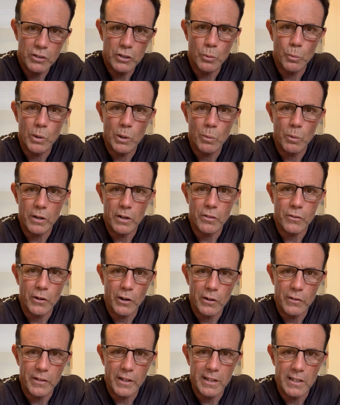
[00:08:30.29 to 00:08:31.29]
You will want to
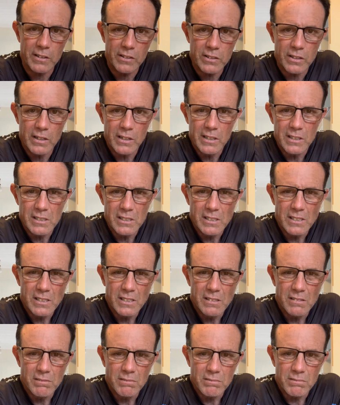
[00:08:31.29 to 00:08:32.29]
throw these.
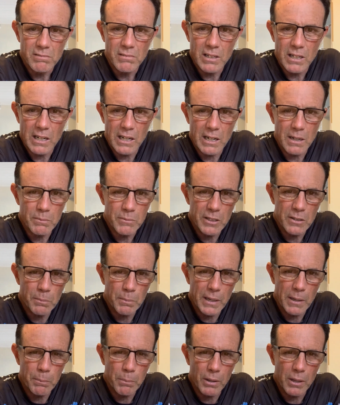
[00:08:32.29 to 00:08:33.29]

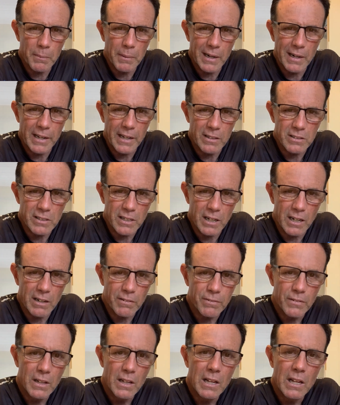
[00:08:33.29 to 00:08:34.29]
They're probably about 1.5
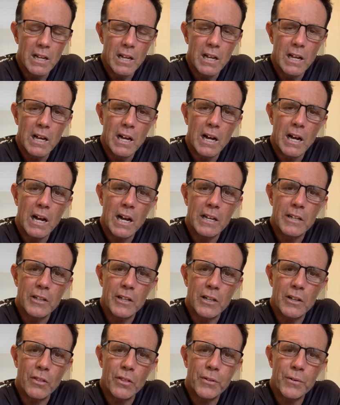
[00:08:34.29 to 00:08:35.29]
ounces. You
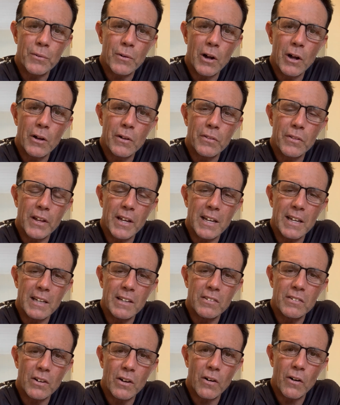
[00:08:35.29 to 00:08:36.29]
can throw
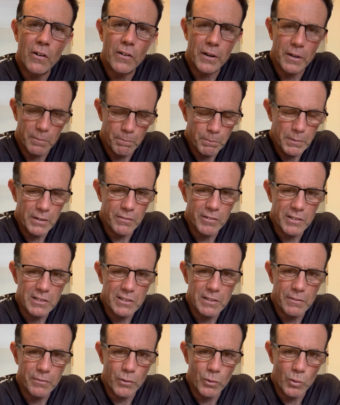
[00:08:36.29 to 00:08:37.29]
these on a bit of a
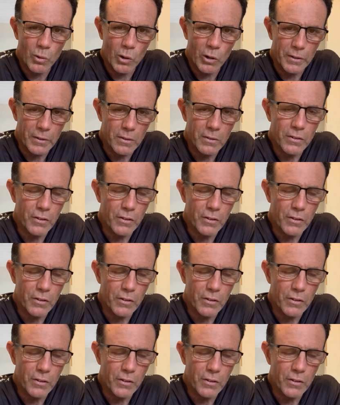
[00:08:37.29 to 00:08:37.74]
stiffer rod.